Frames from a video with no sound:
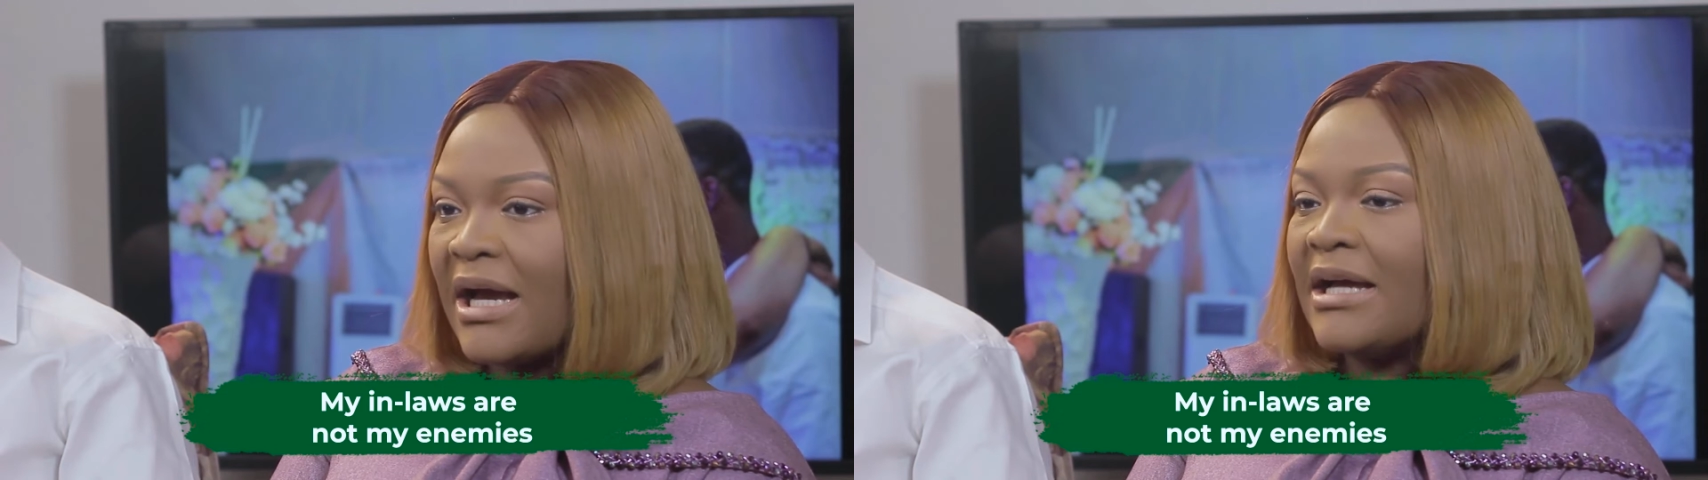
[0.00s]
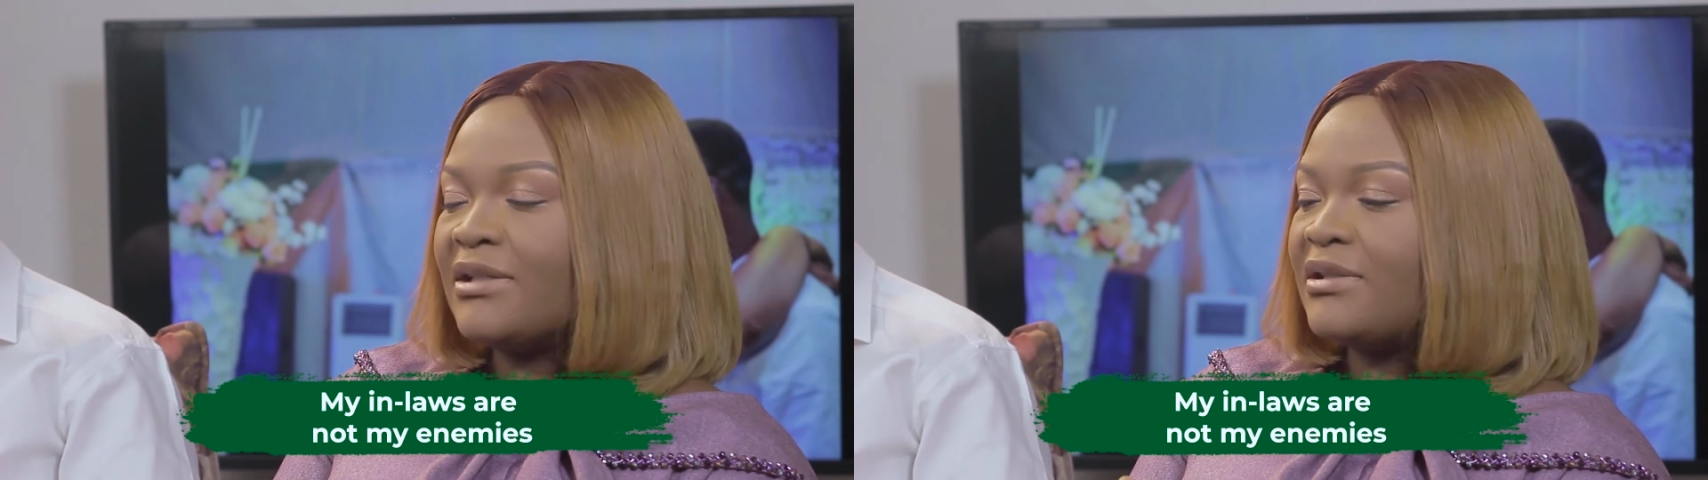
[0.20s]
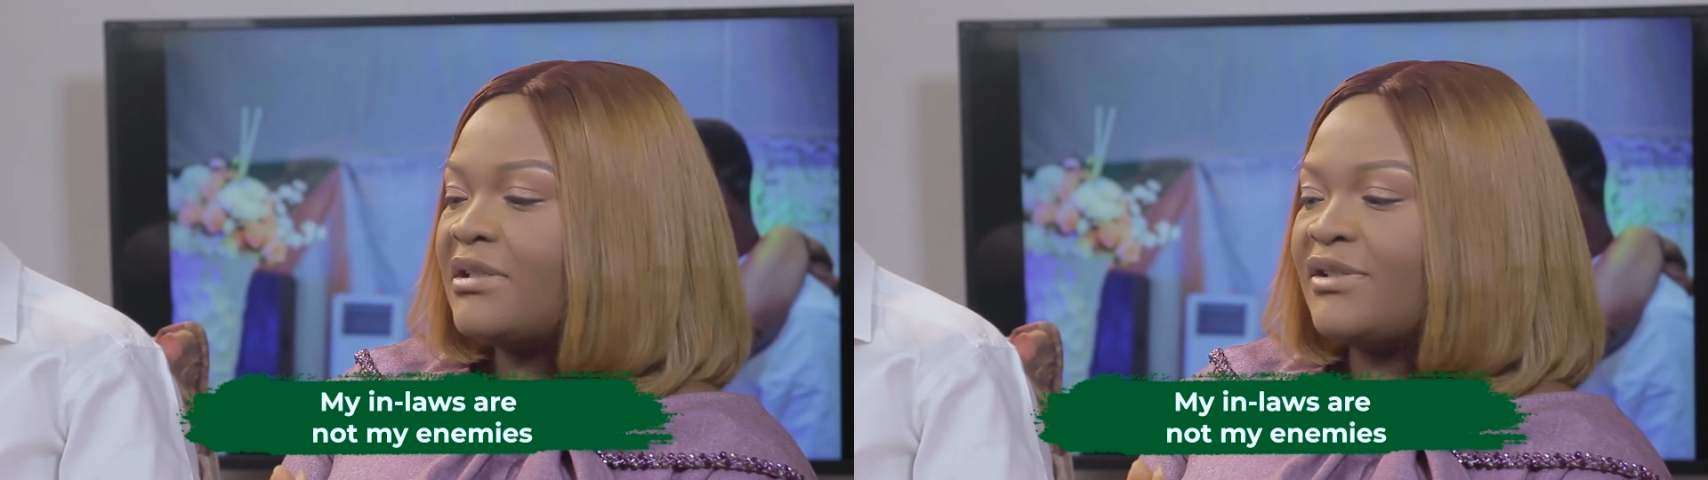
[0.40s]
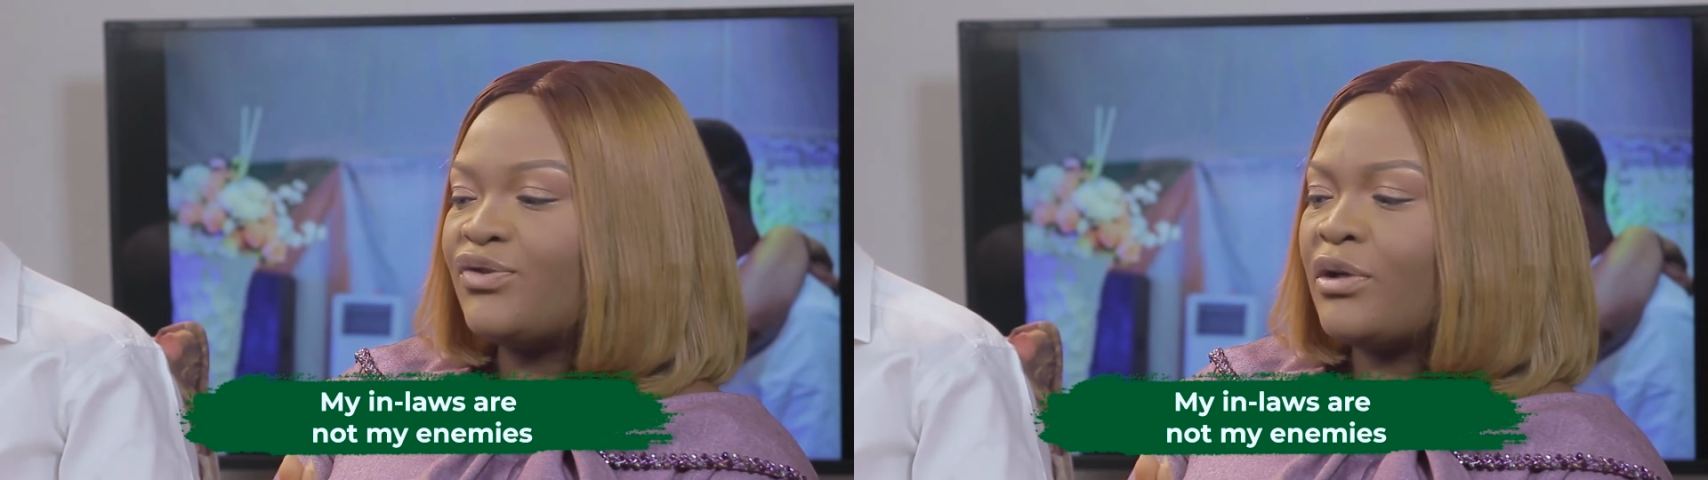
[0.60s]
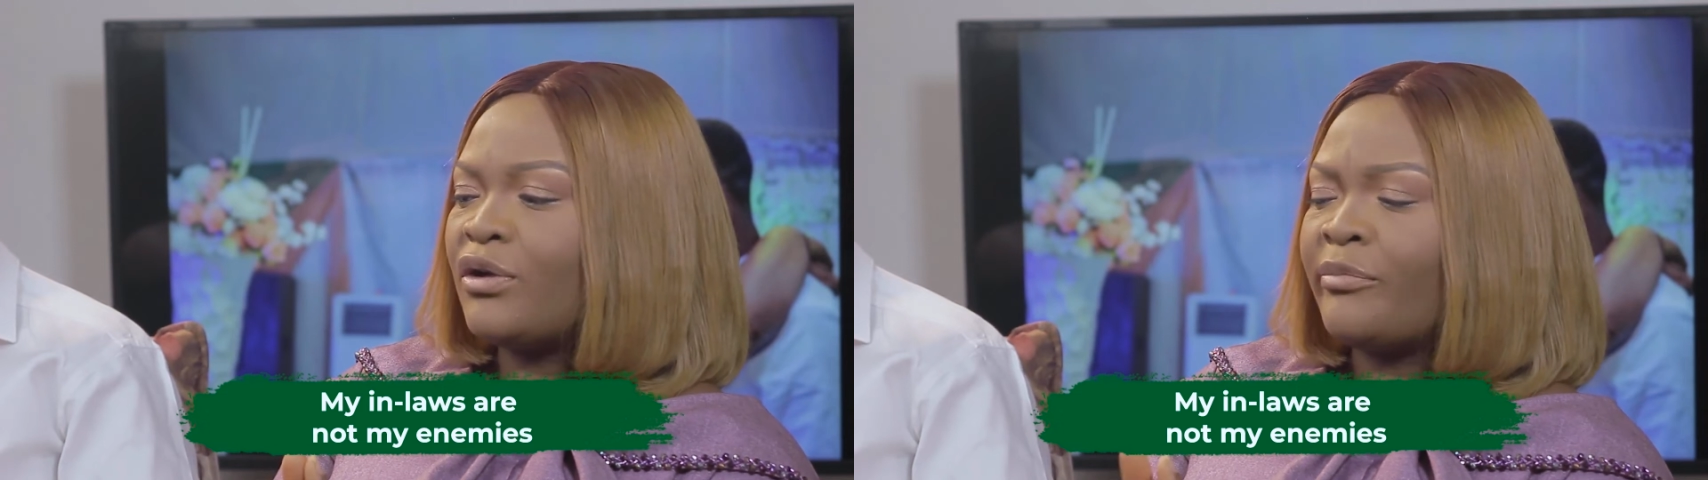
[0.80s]
I'd listened
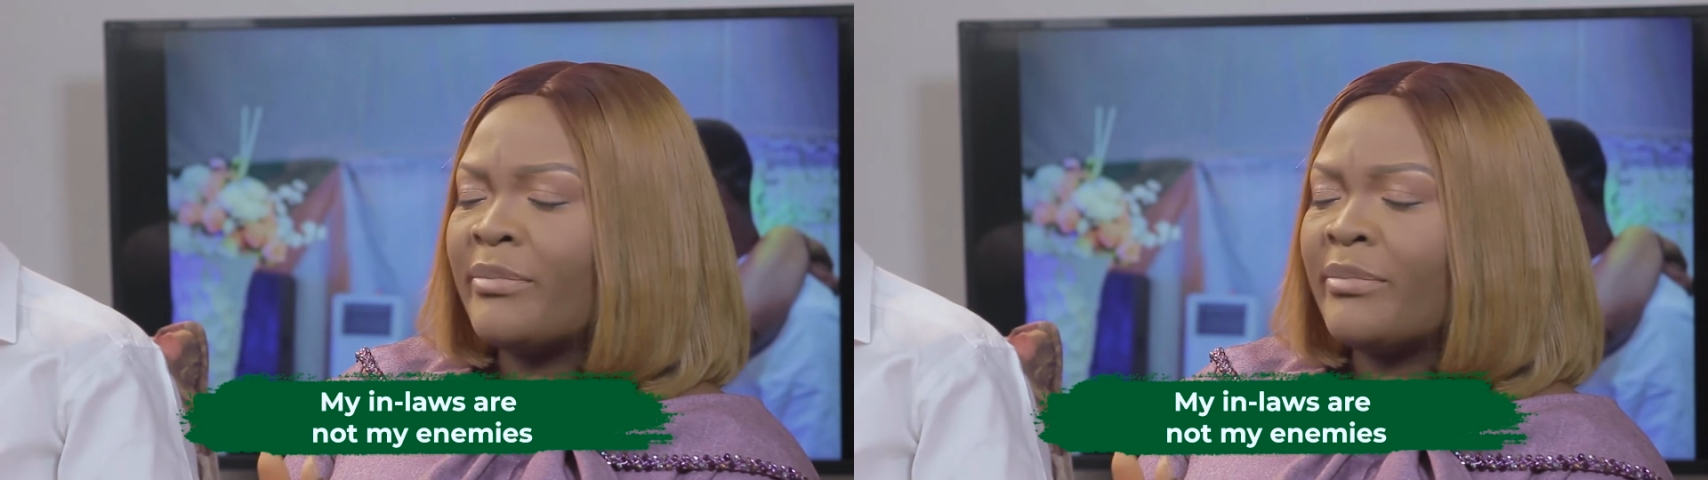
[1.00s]
to a lot of